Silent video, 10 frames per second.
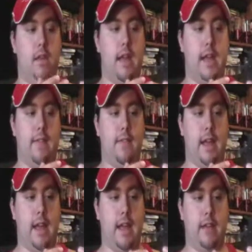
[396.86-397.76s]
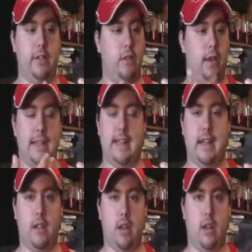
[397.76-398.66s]
And I get that
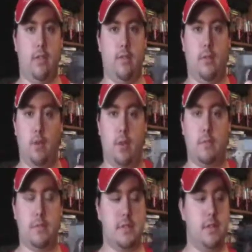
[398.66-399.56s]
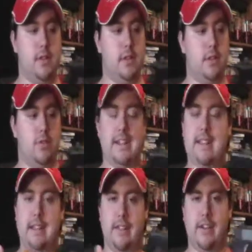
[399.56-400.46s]
a lot on the forums. So
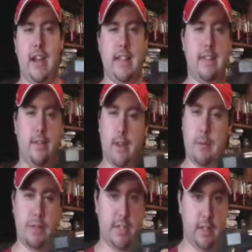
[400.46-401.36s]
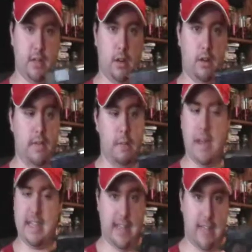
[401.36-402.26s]
1911 guys, they're very particular. They
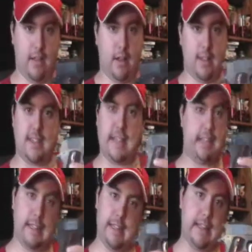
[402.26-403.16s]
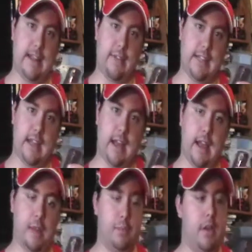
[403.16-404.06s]
maintain their guns. They clean it every
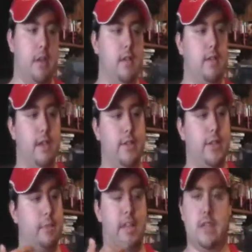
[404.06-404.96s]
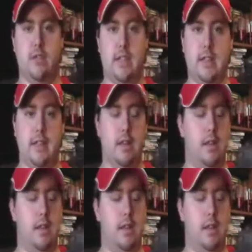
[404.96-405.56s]
time they use it.